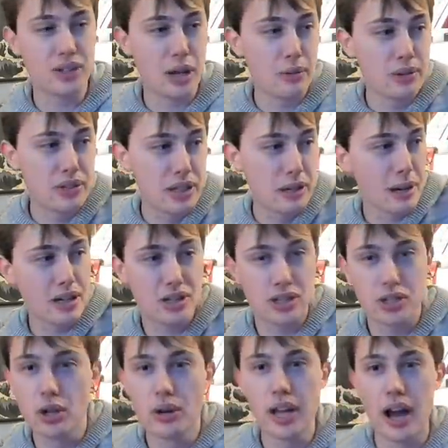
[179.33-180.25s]
I was in my
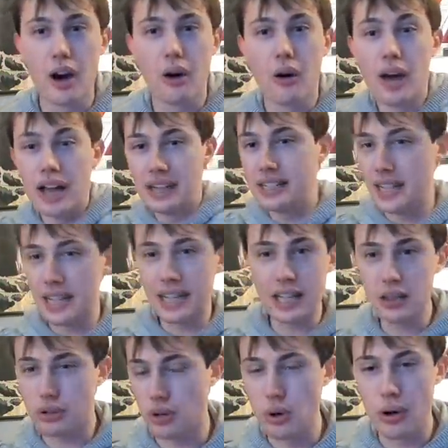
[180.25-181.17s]
studio
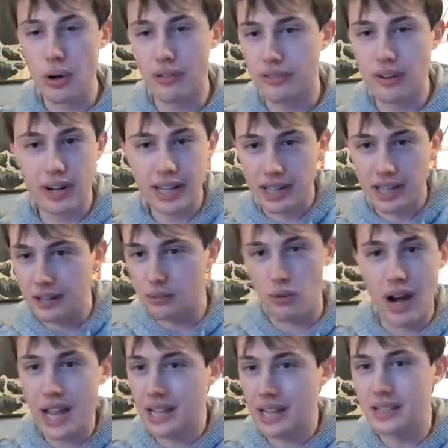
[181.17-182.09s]
digging through a freaking
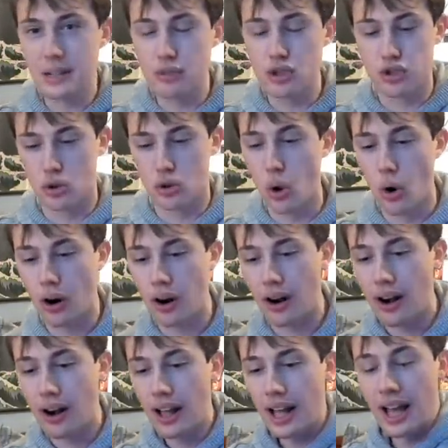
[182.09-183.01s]
random
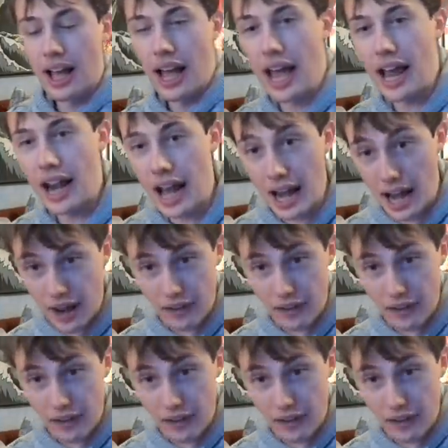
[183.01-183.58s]
drawer. And, and I